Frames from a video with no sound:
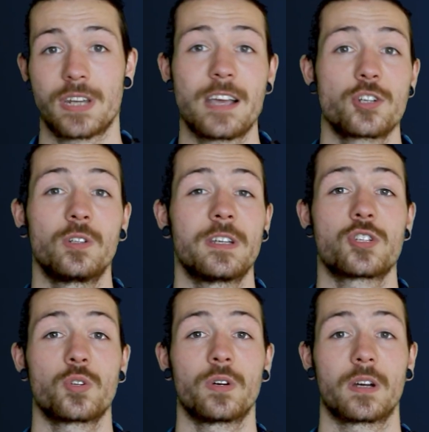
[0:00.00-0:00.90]
National
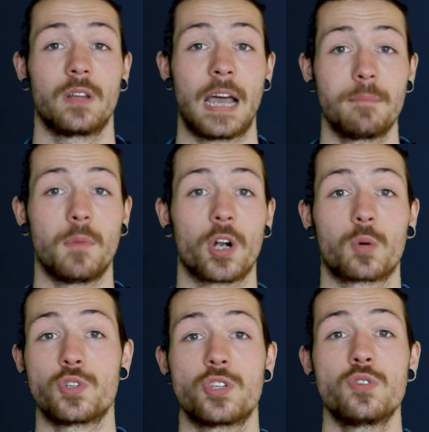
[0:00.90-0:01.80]
Historic
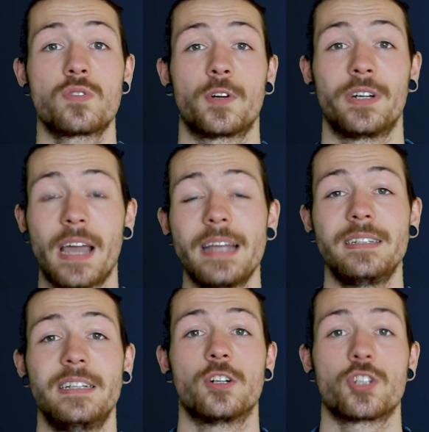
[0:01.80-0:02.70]
Landmark was used for 9
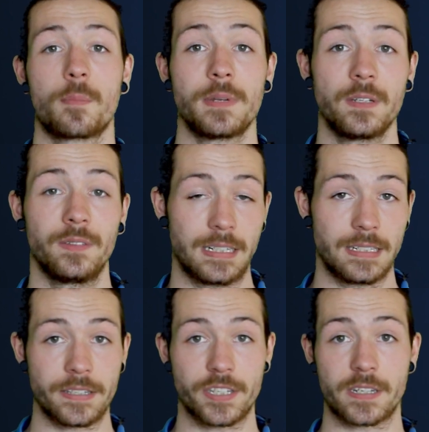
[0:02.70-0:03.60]
years up until
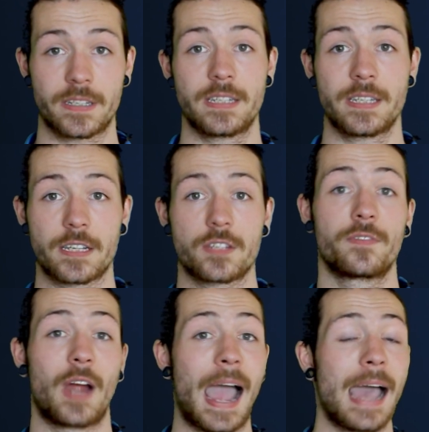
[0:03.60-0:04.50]
1966
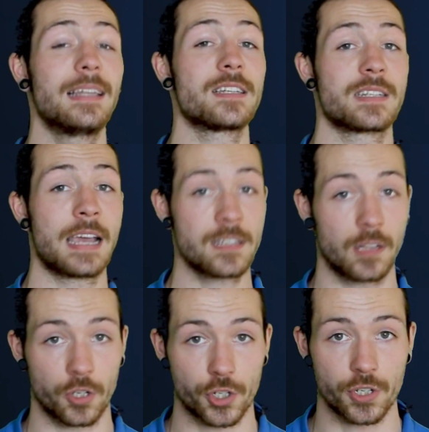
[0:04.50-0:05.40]
for Atlas test
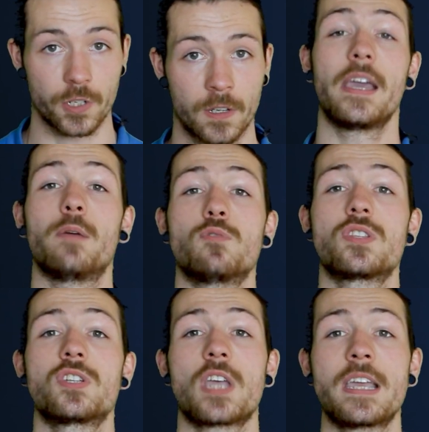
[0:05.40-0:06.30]
launches. It was
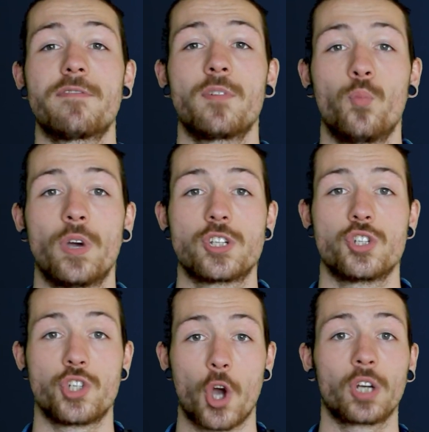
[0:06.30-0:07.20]
the site from
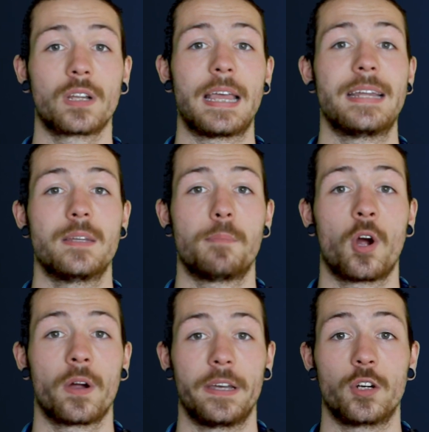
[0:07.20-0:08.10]
which John Glenn
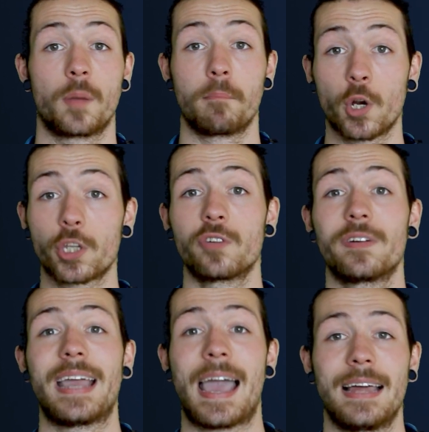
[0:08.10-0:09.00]
departed on a
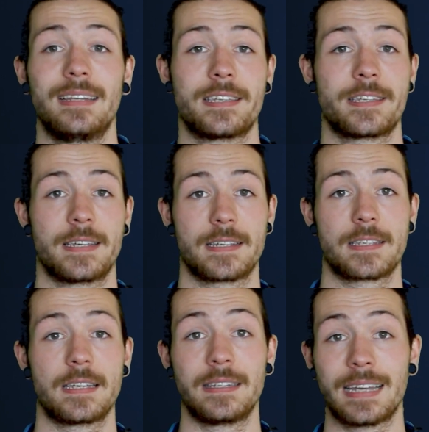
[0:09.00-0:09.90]
Mercury Atlas
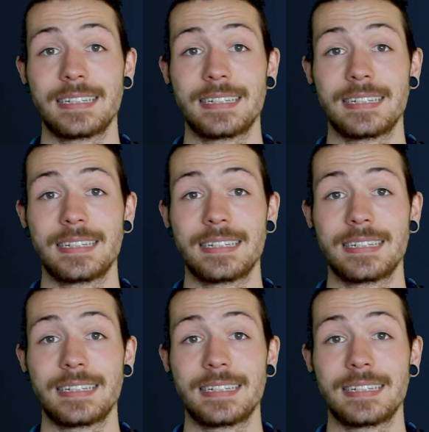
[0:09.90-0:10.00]
6 in